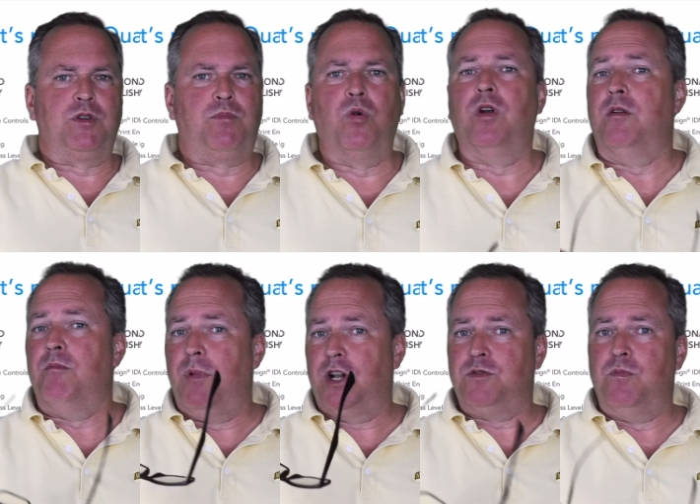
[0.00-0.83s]
support, and
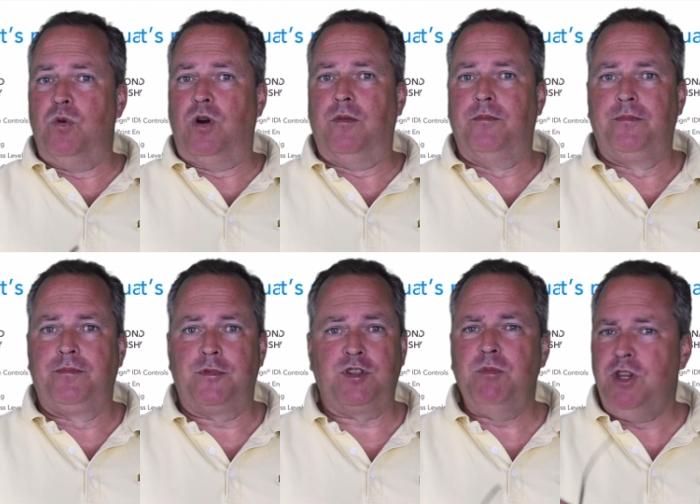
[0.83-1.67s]
much more.
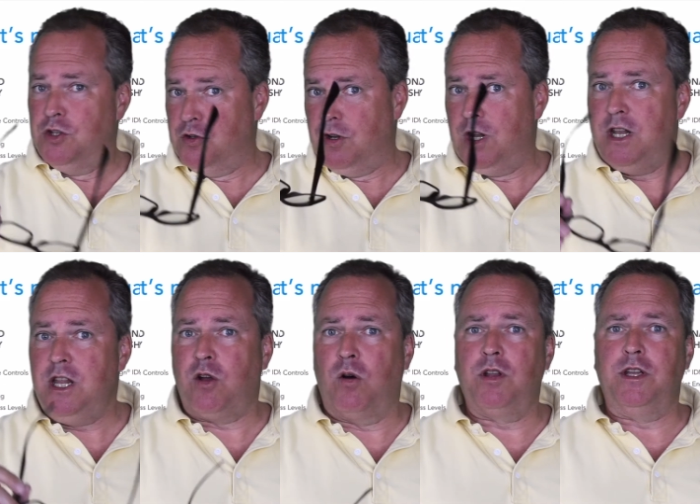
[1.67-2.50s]
Some of these are
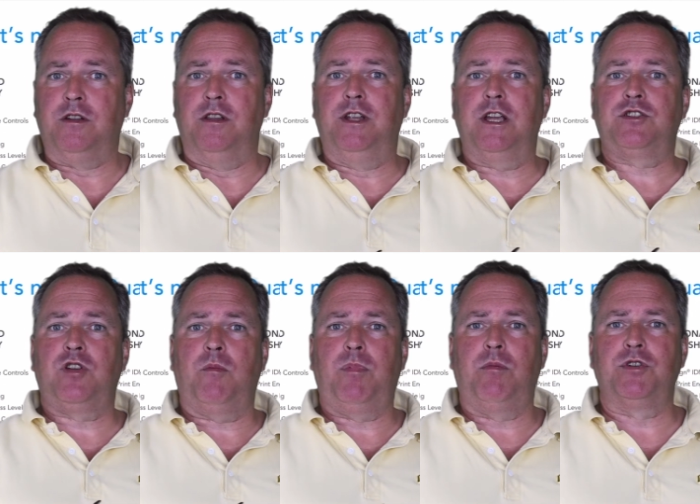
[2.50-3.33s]
unique only to the
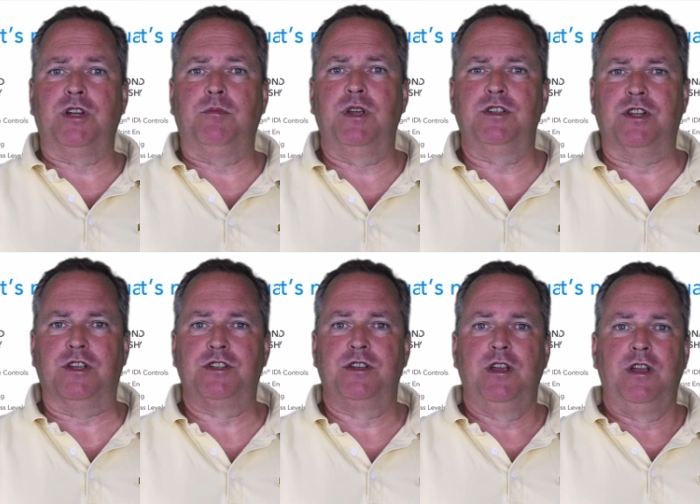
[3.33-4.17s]
desktop publishing business.